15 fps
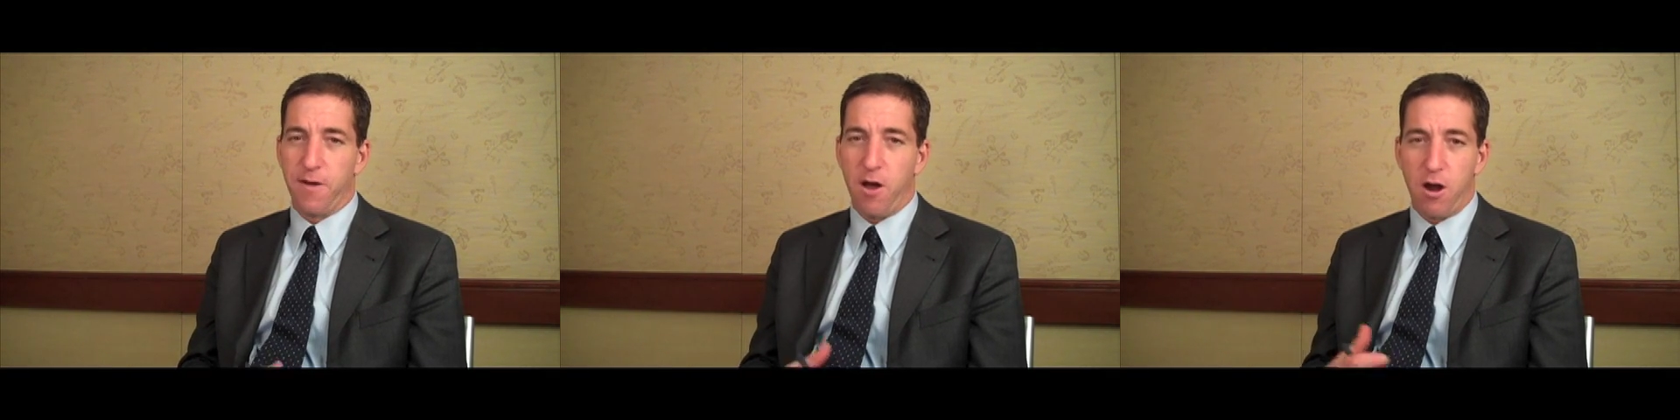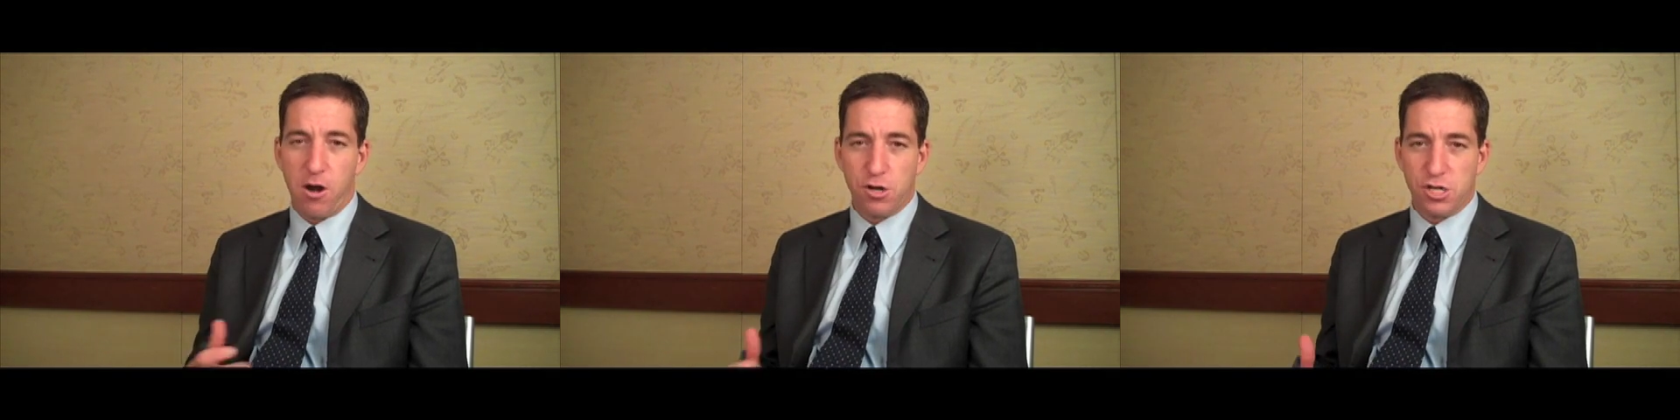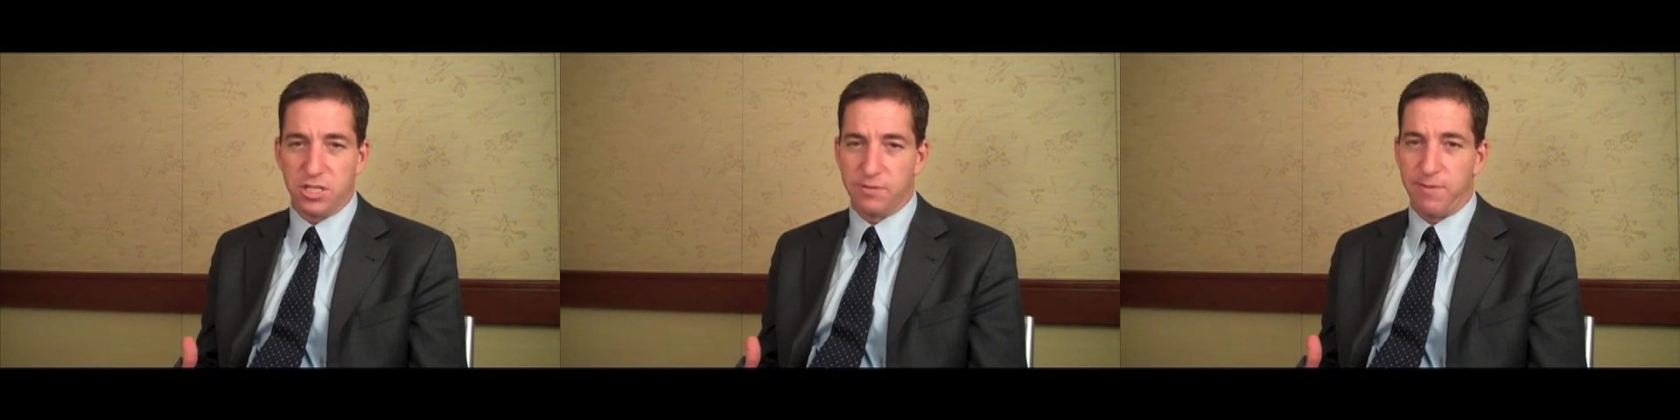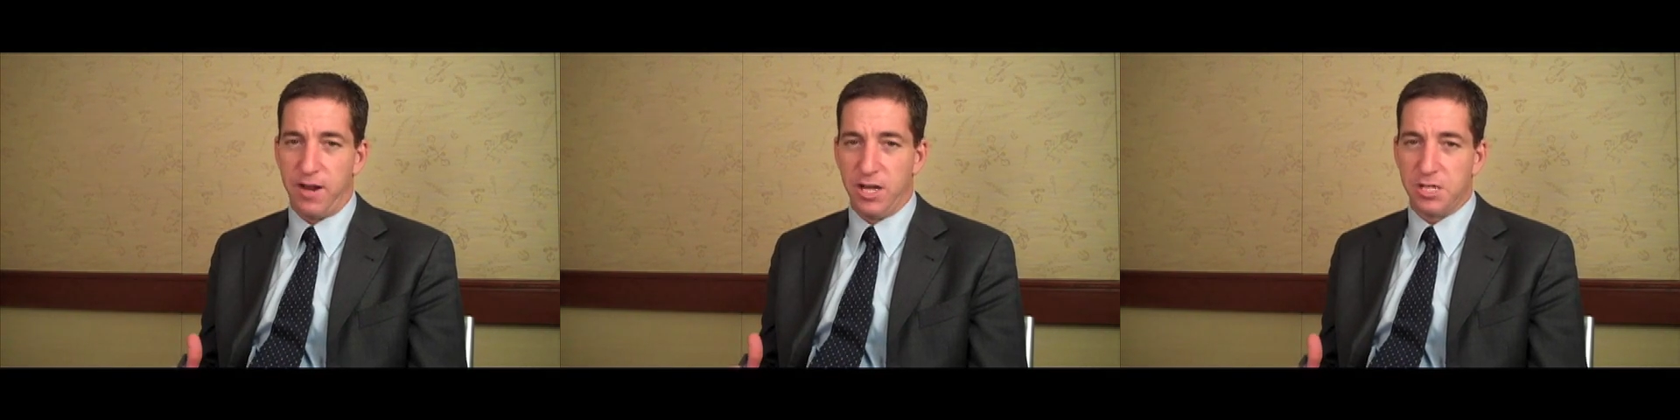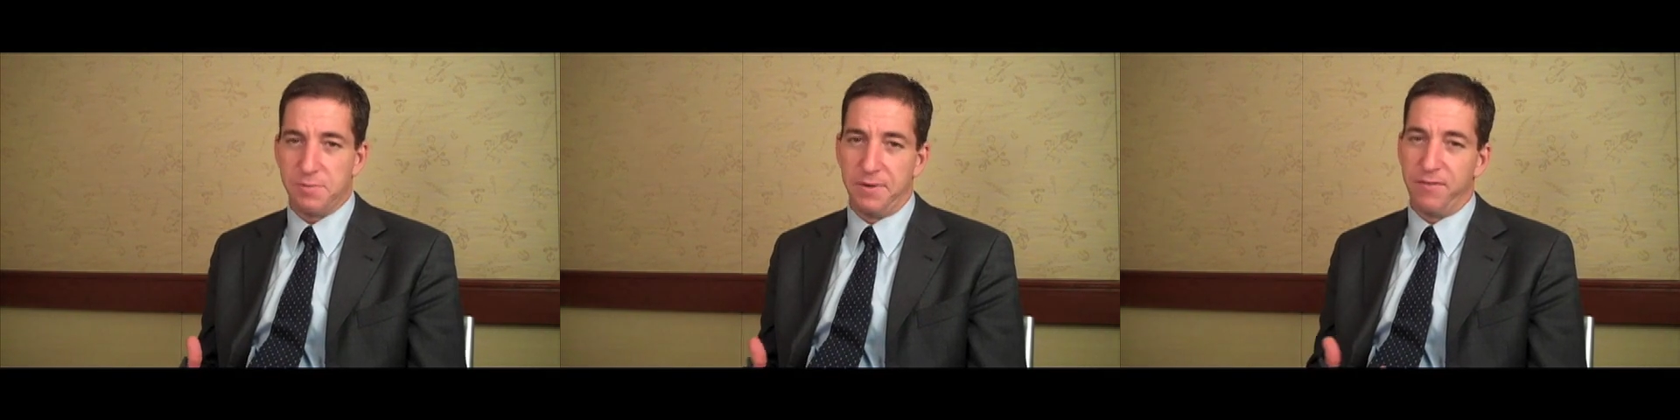the harshest
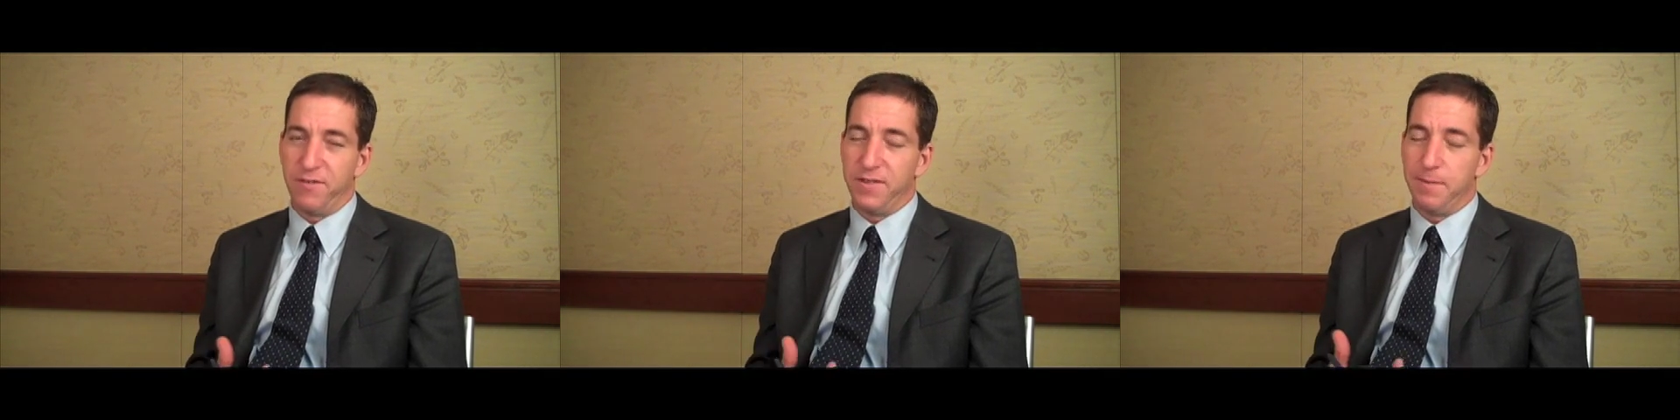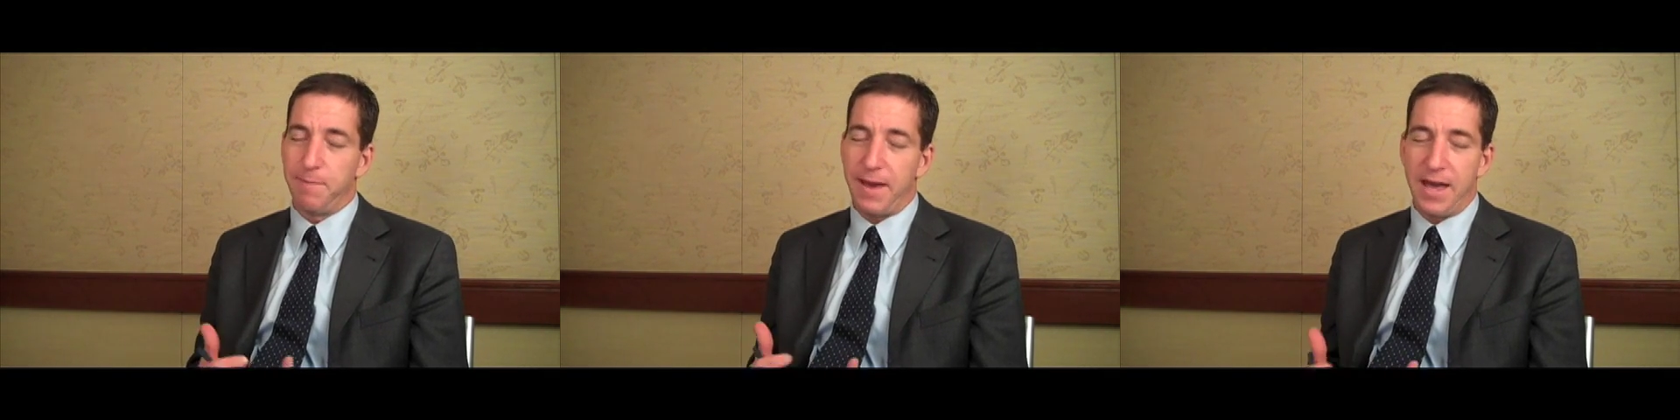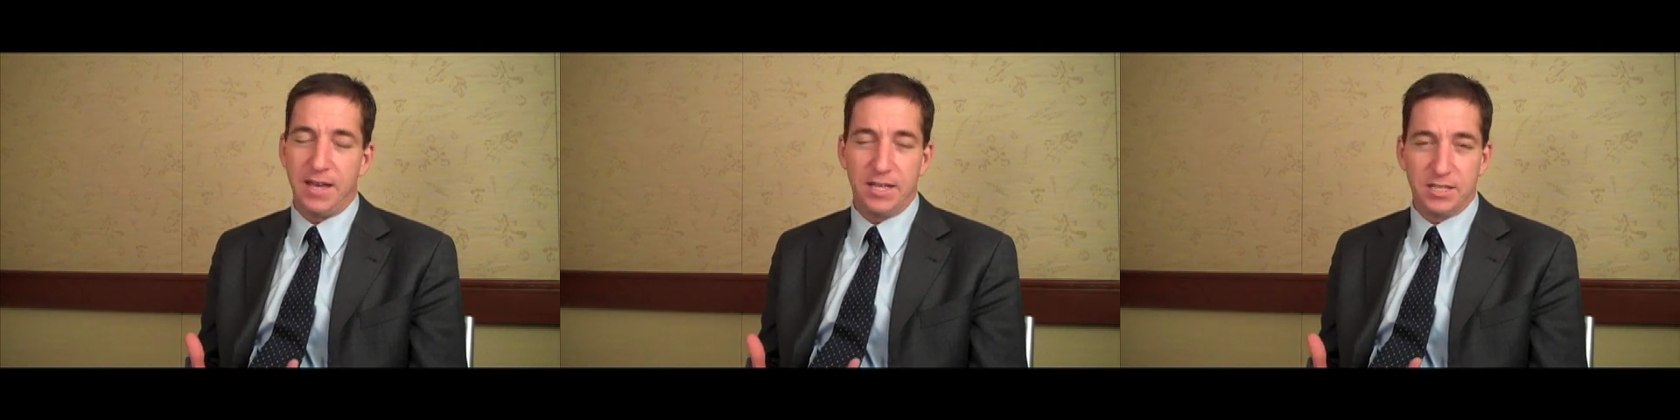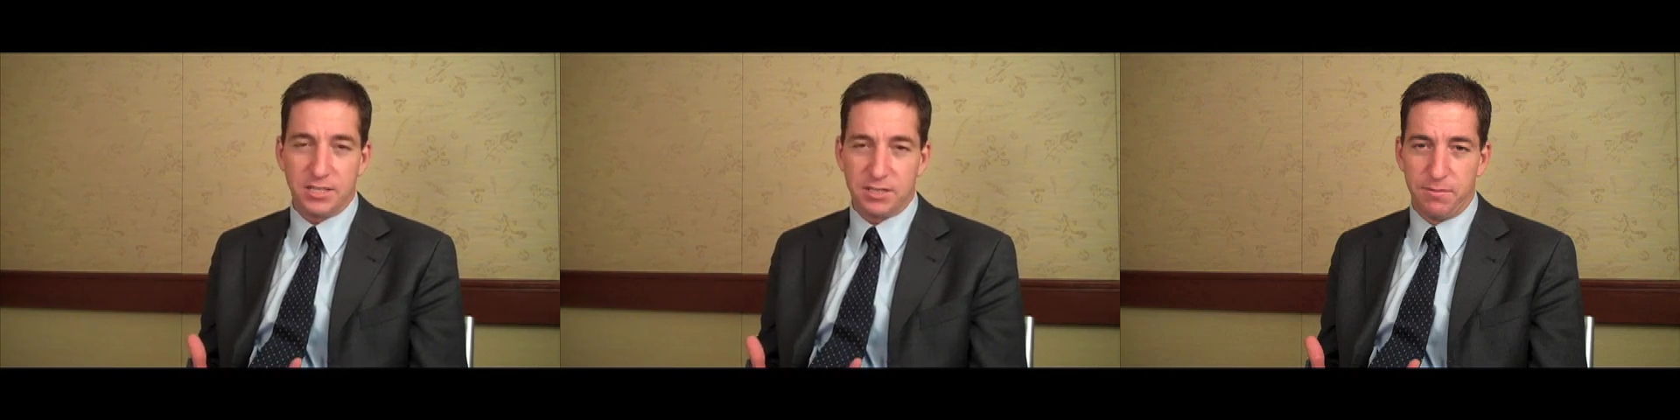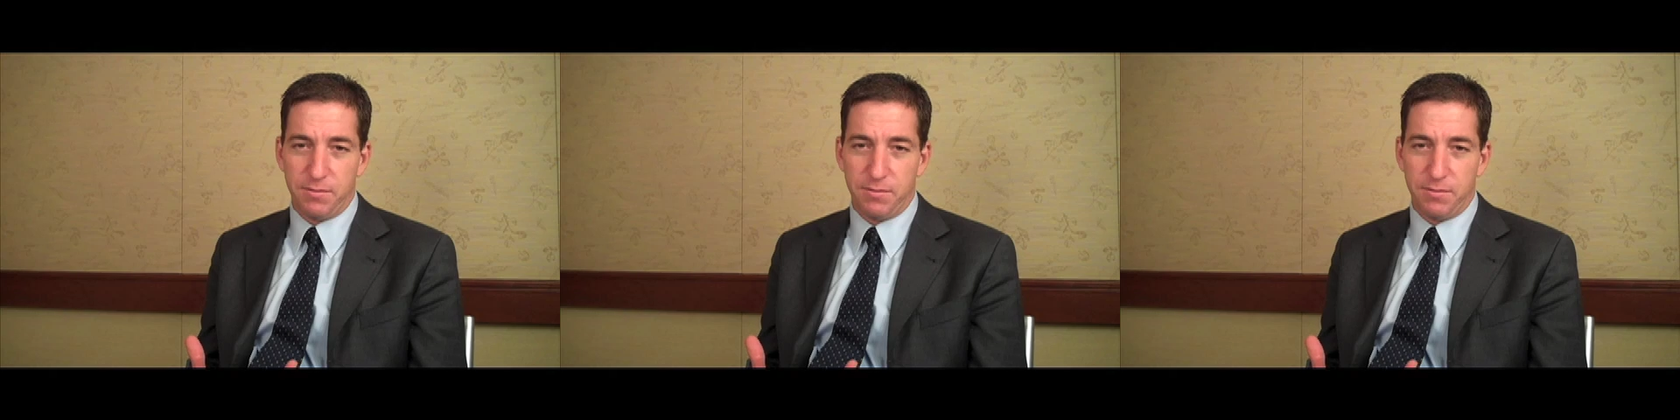punishment for the pettiest